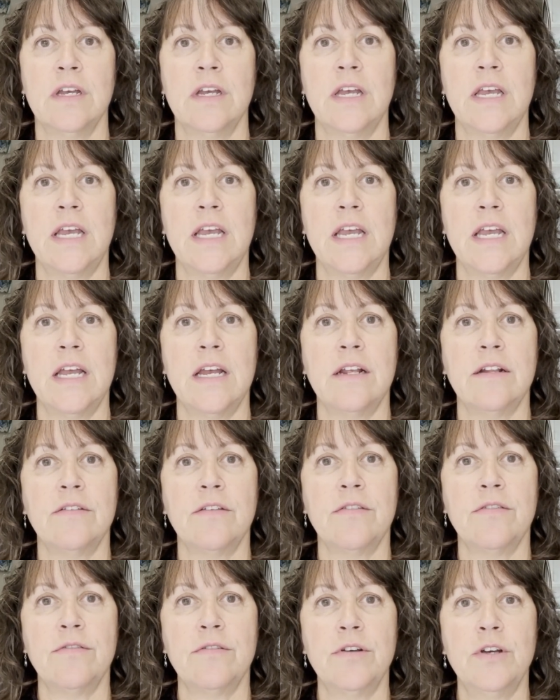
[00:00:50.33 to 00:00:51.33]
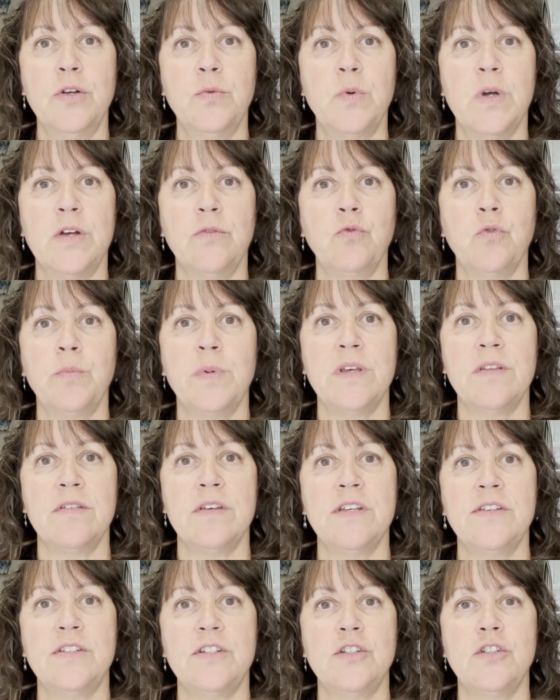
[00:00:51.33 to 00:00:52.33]
And the third one will be
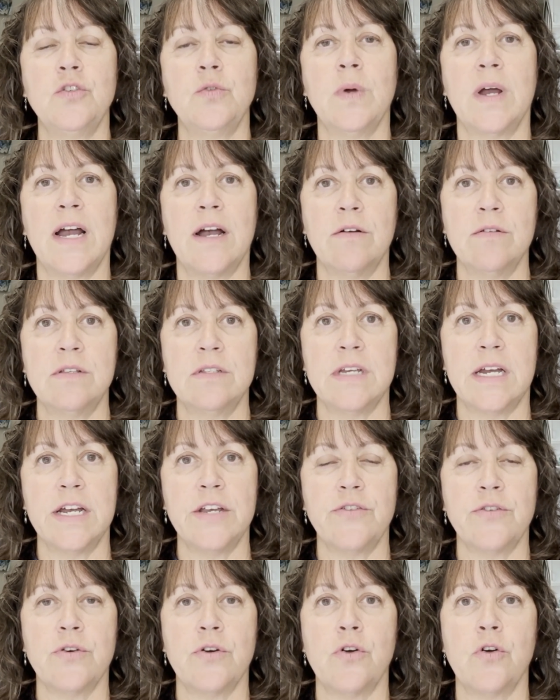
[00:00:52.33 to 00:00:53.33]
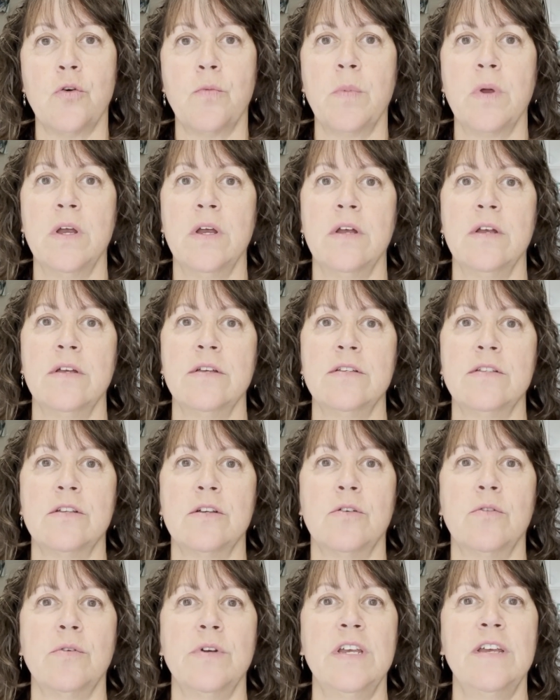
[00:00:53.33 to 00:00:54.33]
things to do outside your home.
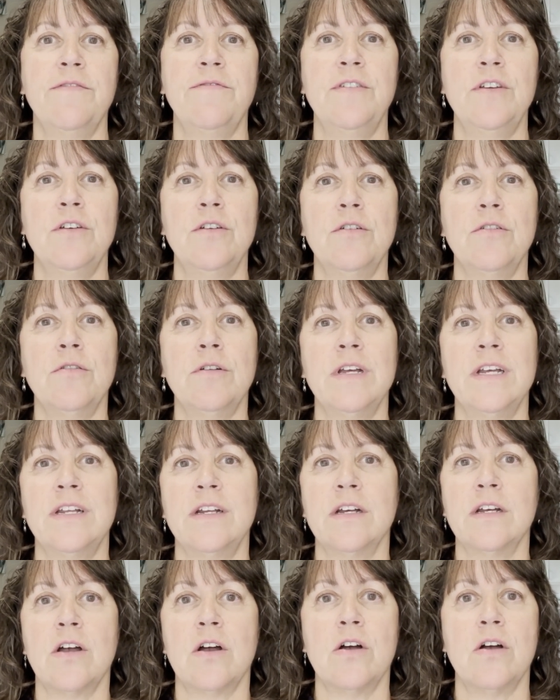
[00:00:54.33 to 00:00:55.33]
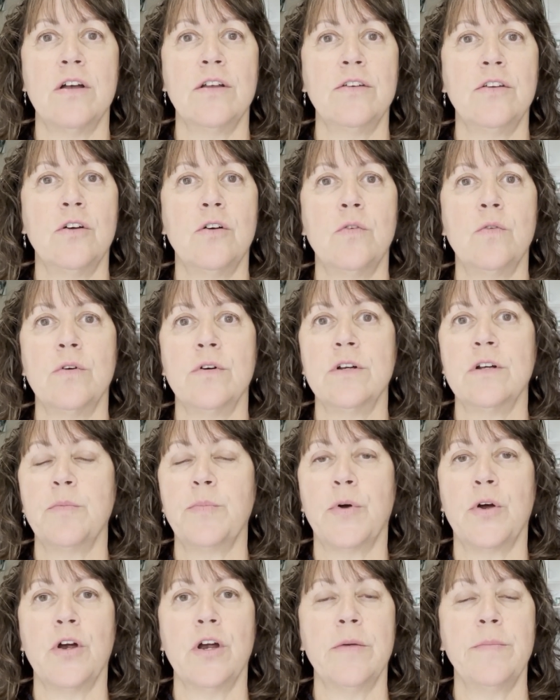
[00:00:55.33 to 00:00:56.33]
So if you're in a condo or an
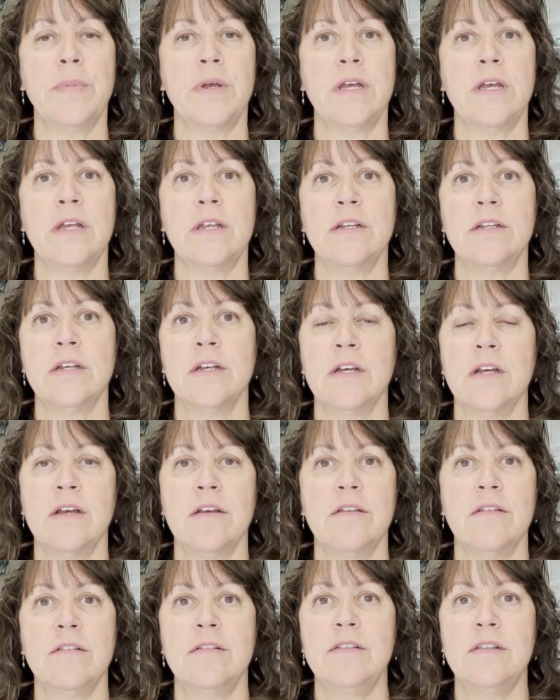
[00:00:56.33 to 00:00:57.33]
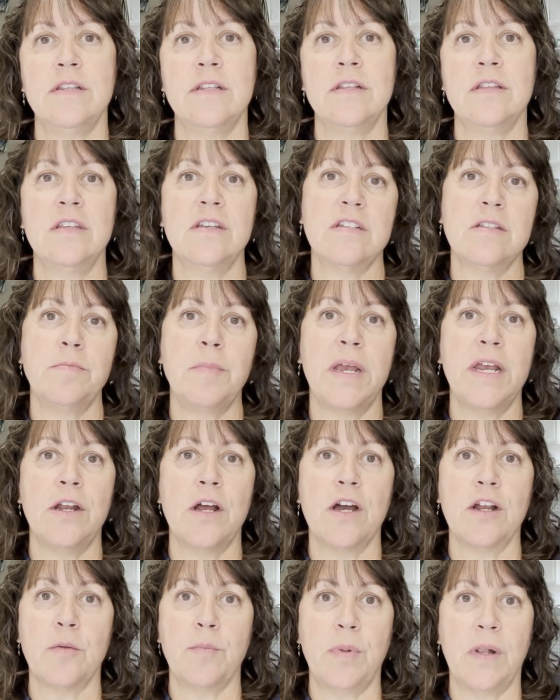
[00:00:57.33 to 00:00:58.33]
apartment, this may
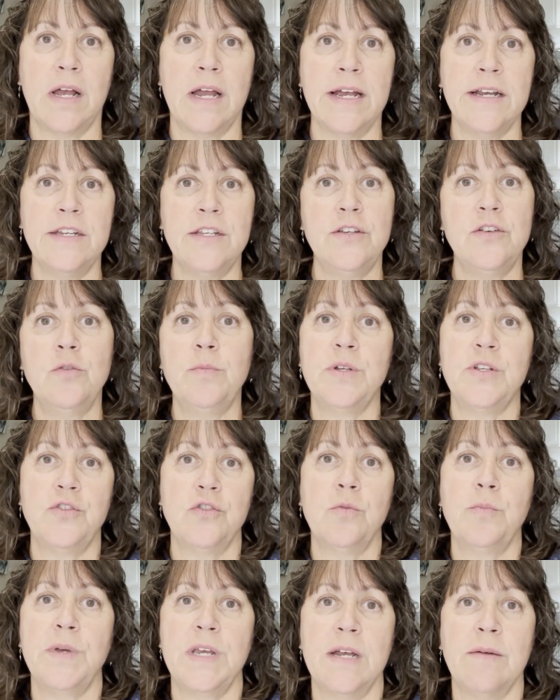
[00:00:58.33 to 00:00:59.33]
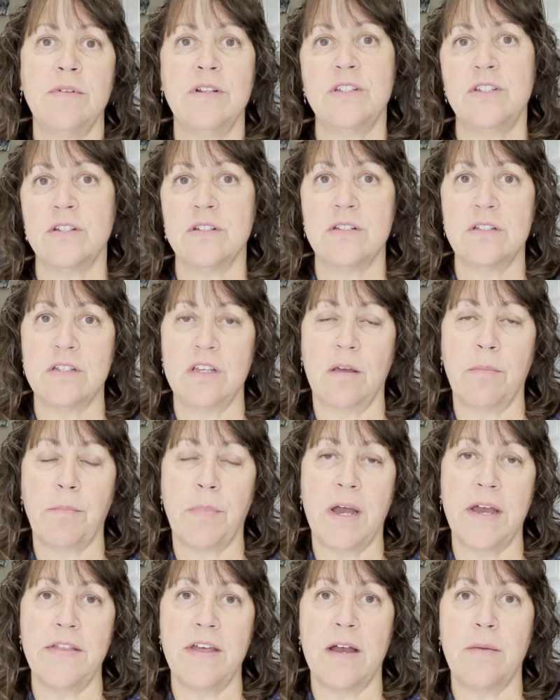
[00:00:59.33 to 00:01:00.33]
not apply to you, but you'll be able to just skip
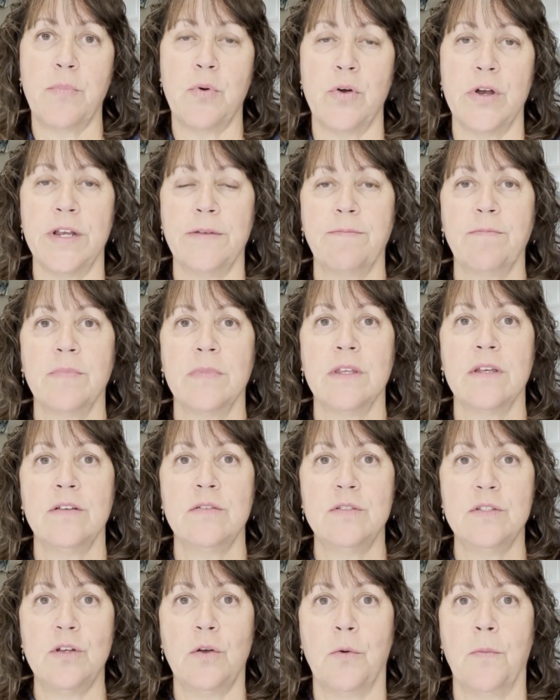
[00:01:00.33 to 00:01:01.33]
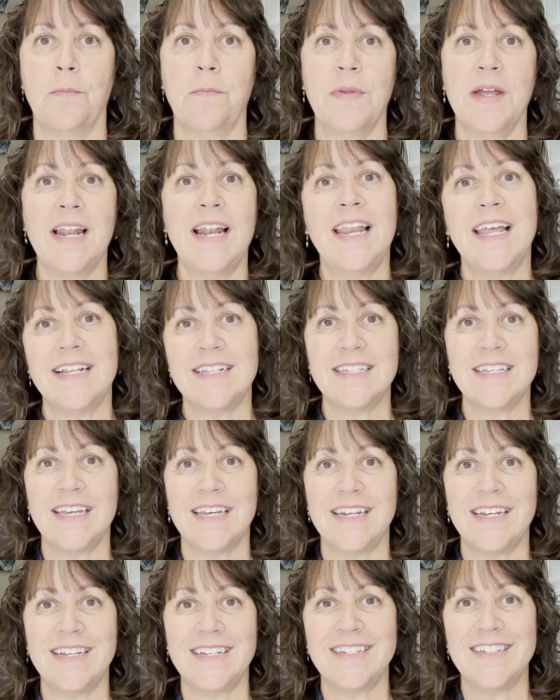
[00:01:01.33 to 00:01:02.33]
by that point. So let's
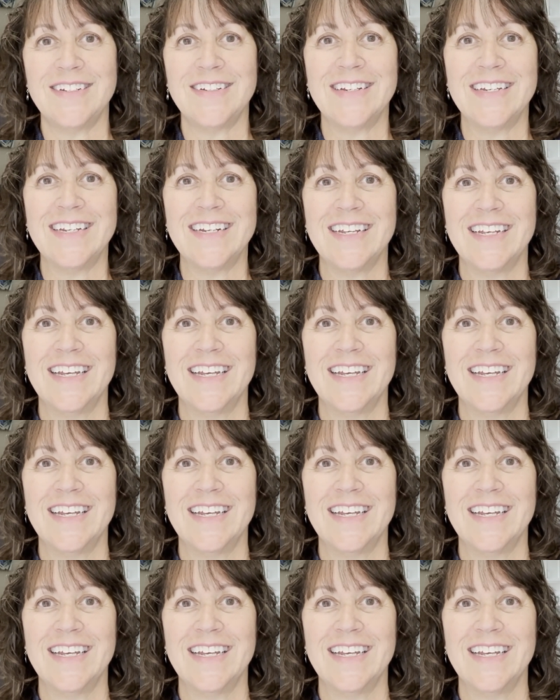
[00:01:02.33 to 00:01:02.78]
get into it.